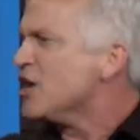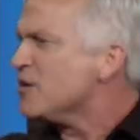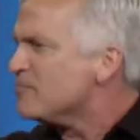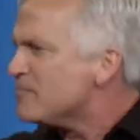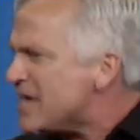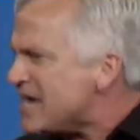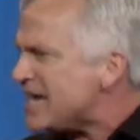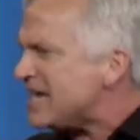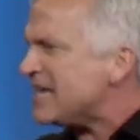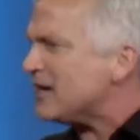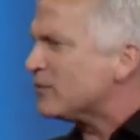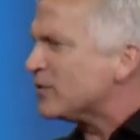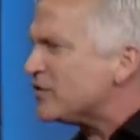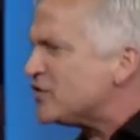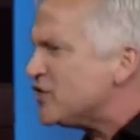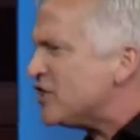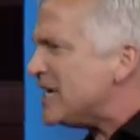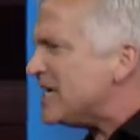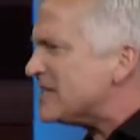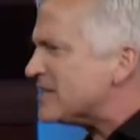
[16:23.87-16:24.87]
meeting with
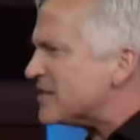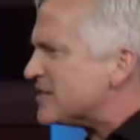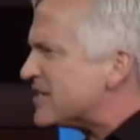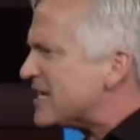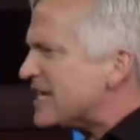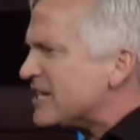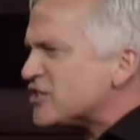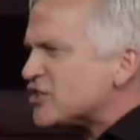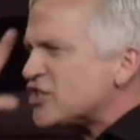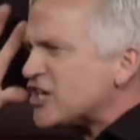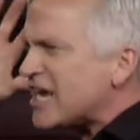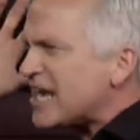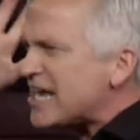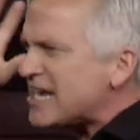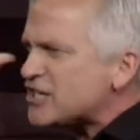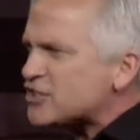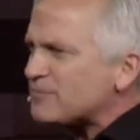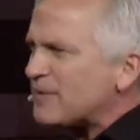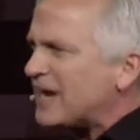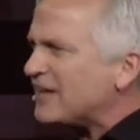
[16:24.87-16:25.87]
Jesus? It
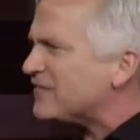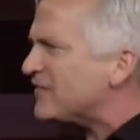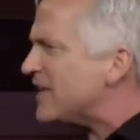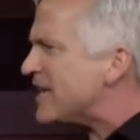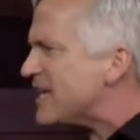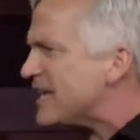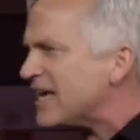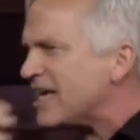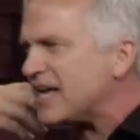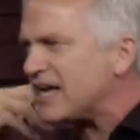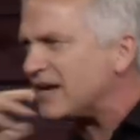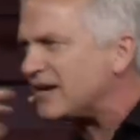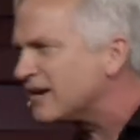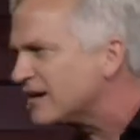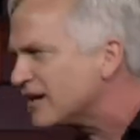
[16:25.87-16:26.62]
changed my thinking